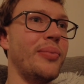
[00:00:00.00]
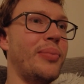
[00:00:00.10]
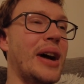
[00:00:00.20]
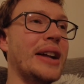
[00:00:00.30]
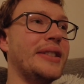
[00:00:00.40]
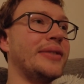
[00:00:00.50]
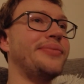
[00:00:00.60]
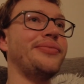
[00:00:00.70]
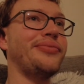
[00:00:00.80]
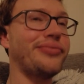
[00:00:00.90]
But
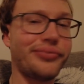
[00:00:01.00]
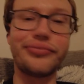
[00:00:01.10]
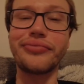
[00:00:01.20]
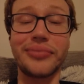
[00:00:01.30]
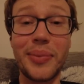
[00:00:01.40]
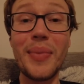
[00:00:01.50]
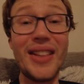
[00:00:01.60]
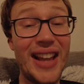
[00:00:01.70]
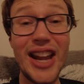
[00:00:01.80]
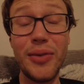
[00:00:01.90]

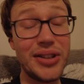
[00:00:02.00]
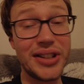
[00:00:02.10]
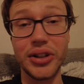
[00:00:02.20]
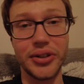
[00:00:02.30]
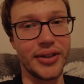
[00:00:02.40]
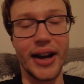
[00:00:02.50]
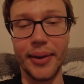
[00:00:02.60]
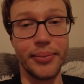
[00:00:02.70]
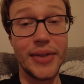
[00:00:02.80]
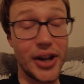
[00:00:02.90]
it was a good time.